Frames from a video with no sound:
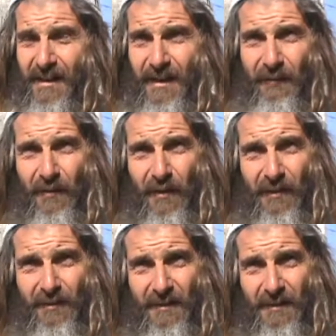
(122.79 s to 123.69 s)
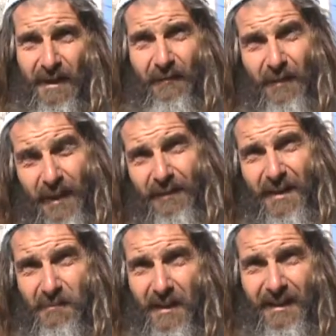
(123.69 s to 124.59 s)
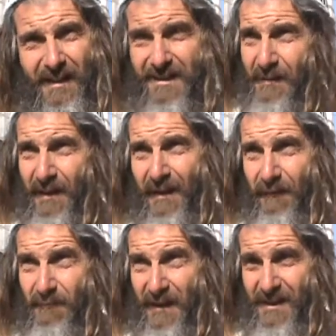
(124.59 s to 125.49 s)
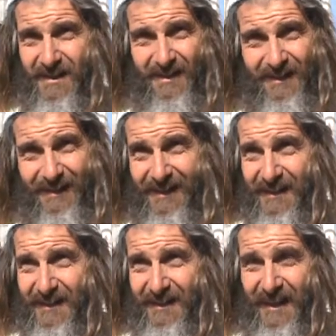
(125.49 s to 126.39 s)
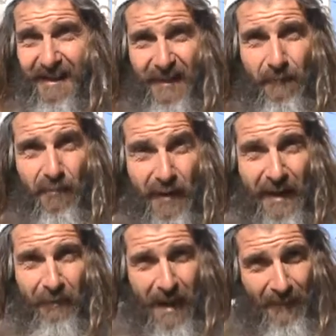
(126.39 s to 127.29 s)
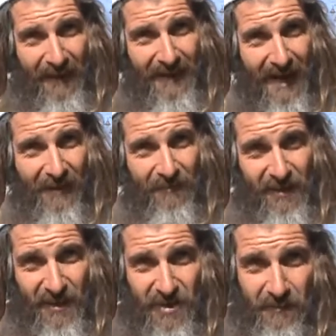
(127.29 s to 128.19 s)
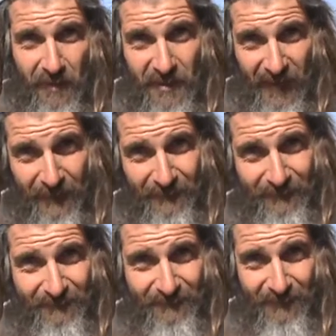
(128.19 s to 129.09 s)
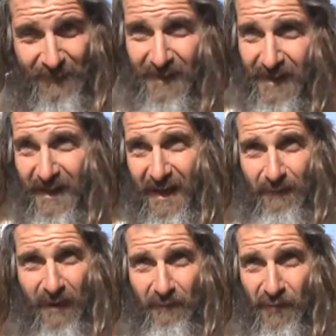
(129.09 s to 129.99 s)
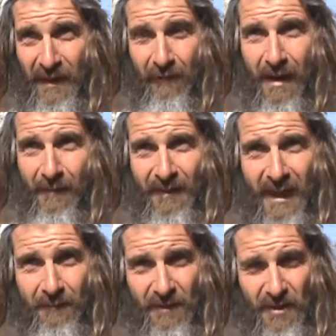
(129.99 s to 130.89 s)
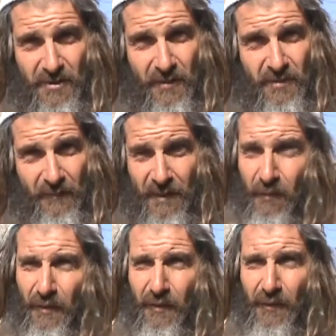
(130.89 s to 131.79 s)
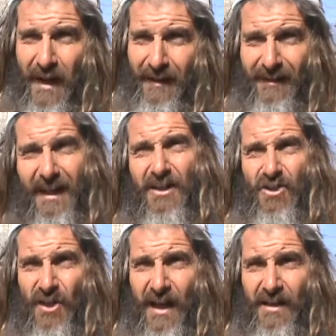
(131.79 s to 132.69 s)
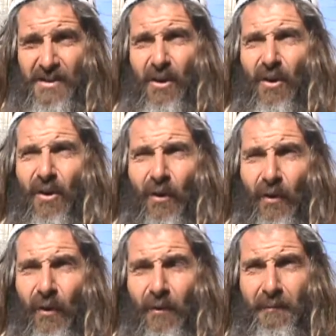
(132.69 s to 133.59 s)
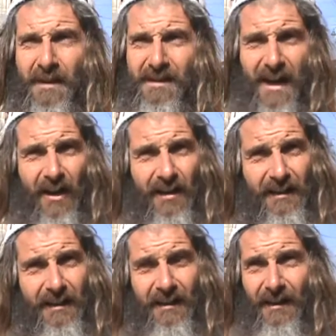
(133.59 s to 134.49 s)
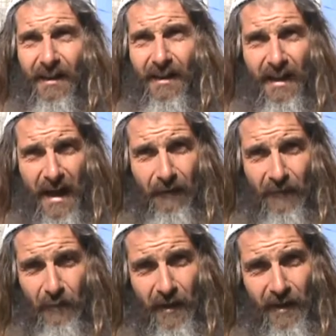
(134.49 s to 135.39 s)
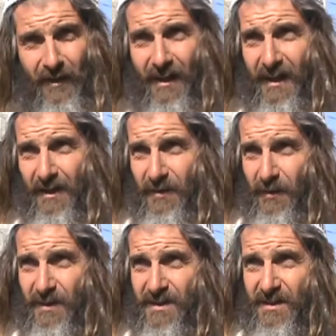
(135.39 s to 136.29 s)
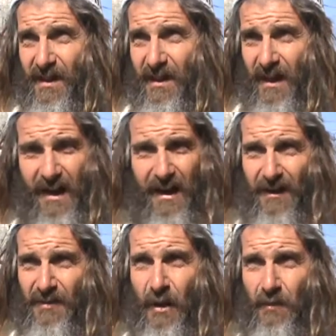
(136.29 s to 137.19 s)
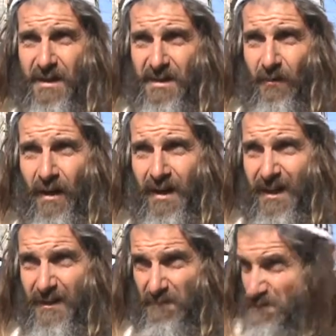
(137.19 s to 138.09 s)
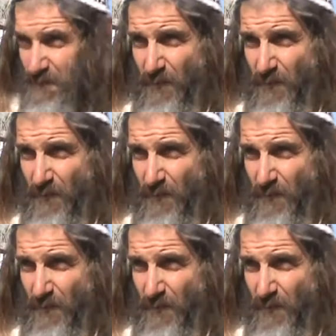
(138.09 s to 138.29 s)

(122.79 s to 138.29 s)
and therefore I believe he really is the man of peace that can bring Rabbi Nachman to Jerusalem. And by bringing Rabbi Nachman to Jerusalem, he will unite and change the whole mentality everywhere. There is no reason why an